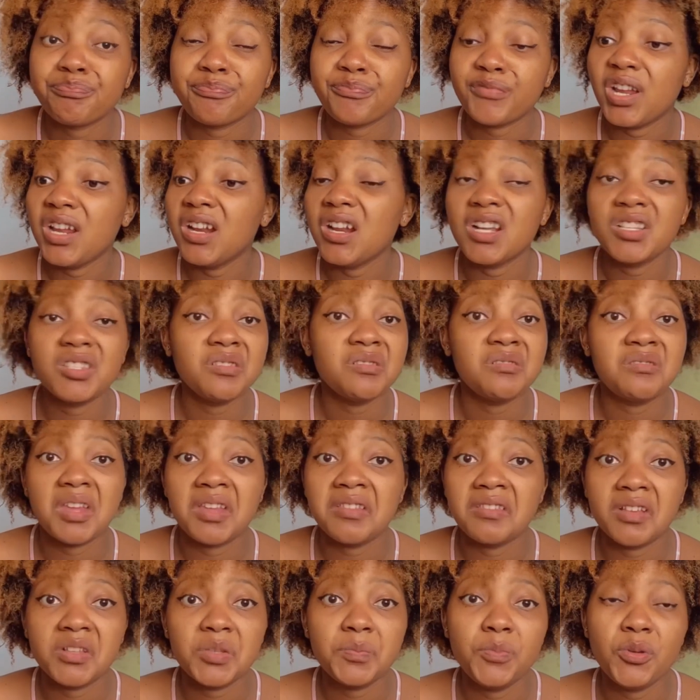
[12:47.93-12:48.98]
And I just
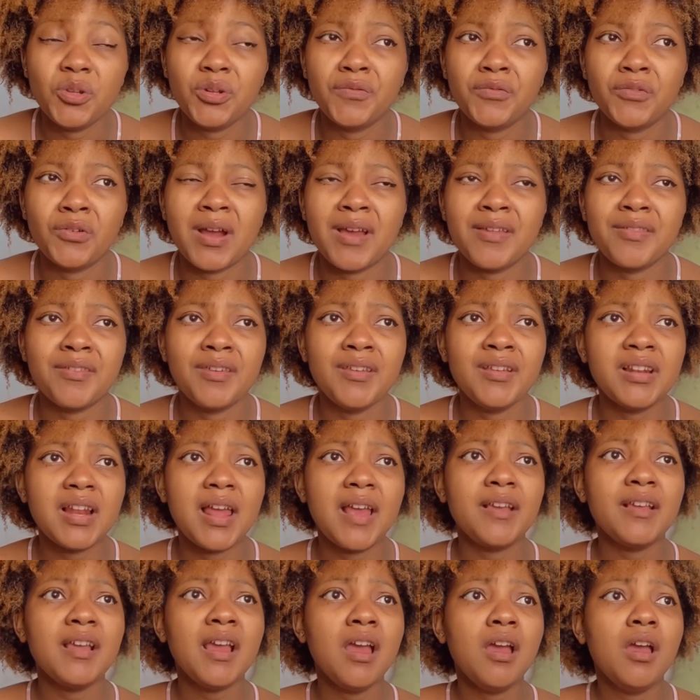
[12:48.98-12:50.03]
think that's beautiful. I think
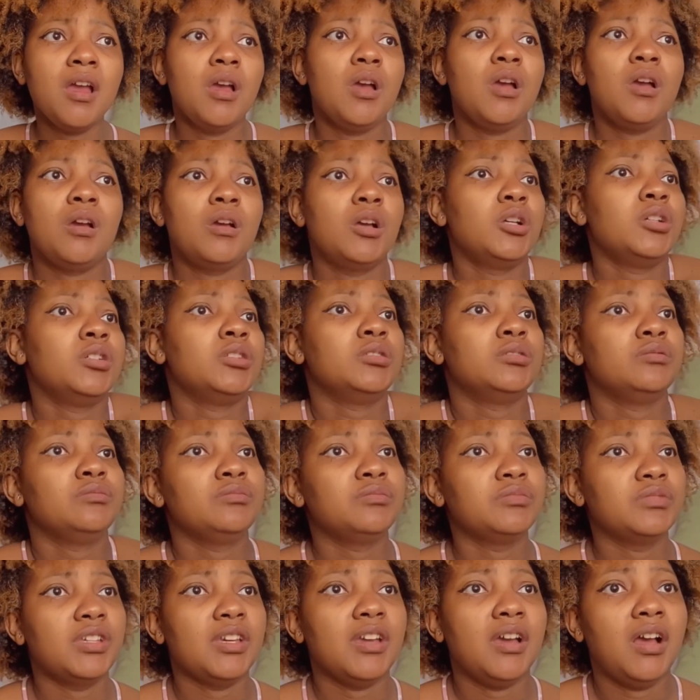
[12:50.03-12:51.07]
like,
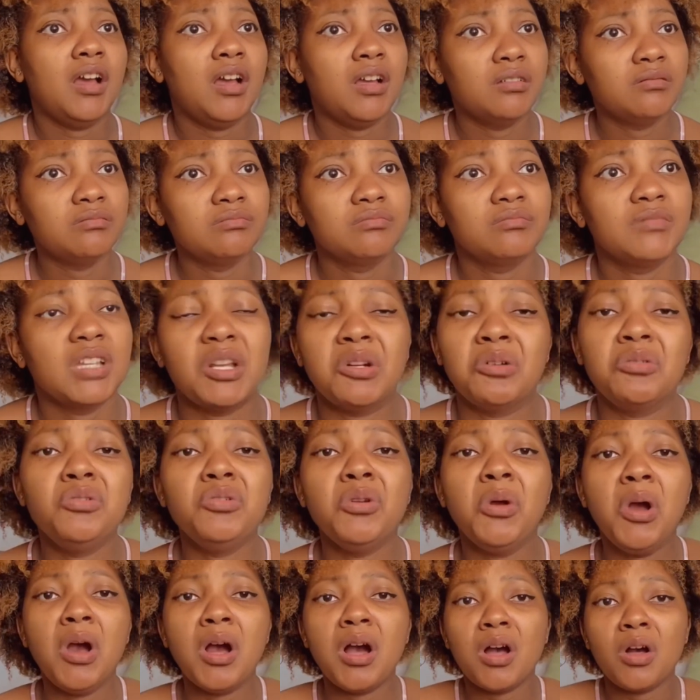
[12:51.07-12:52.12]
yeah, I don't
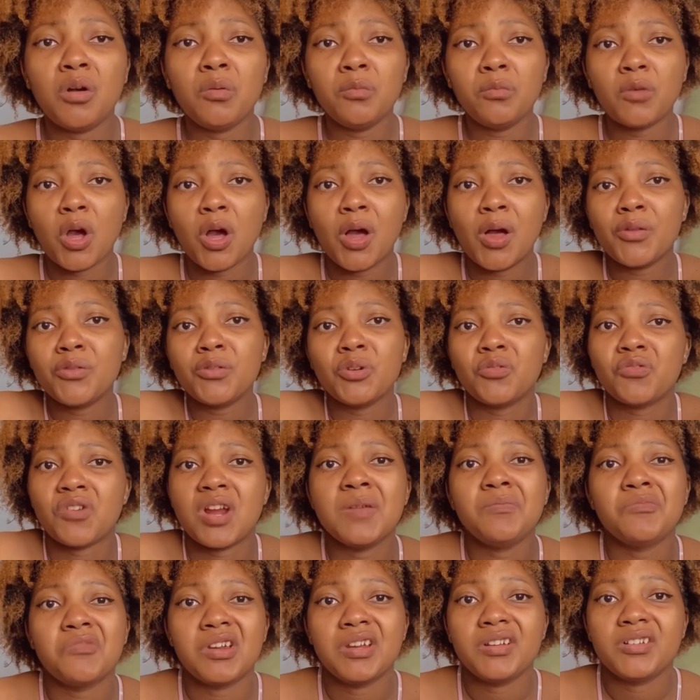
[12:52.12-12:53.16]
know how the
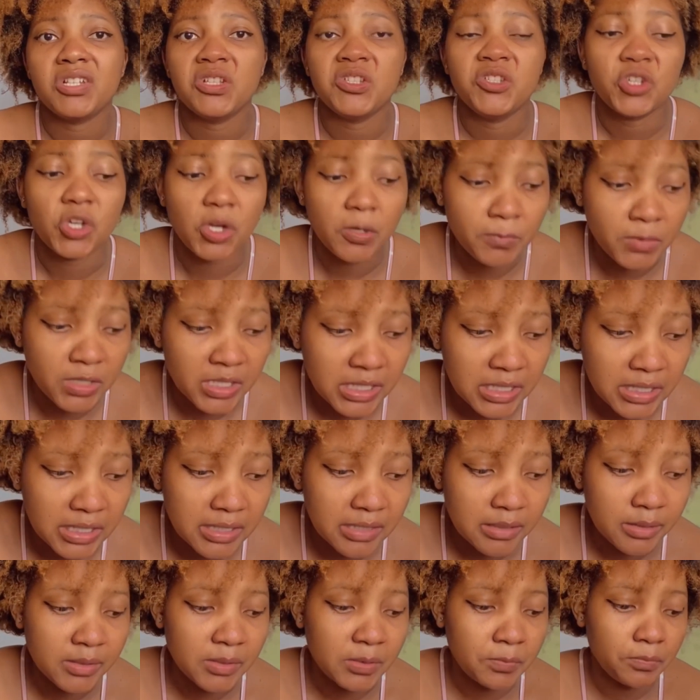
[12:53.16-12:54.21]
crime rate in Germany
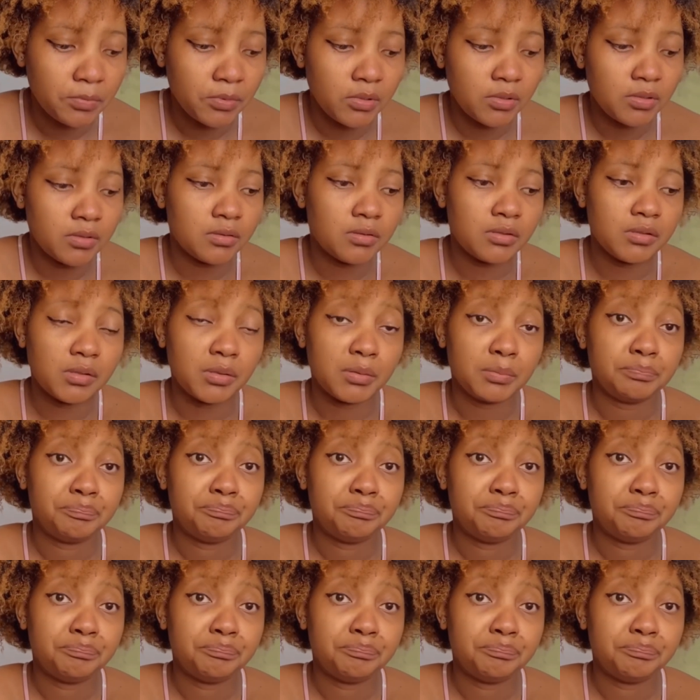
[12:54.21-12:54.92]
is, but